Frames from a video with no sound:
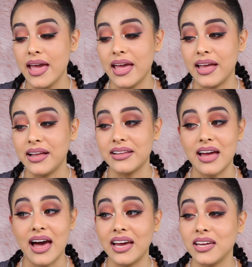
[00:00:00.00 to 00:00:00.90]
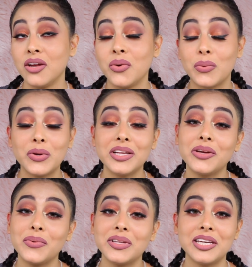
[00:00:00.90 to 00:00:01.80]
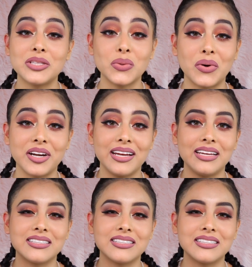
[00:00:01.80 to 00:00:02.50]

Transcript: and I really adored it.